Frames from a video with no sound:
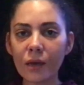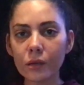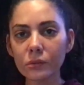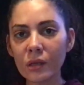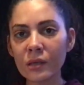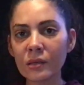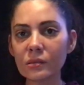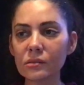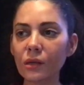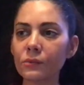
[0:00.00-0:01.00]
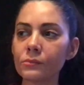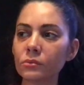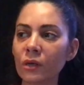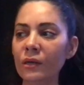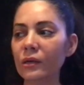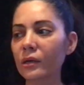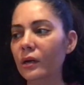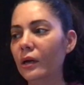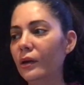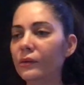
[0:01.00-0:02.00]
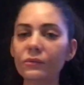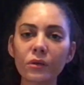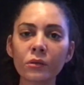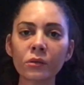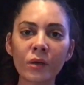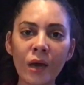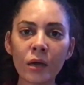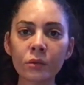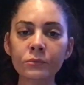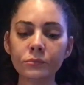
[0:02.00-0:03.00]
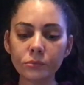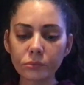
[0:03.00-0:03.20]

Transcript: out things, give up trying to figure it out.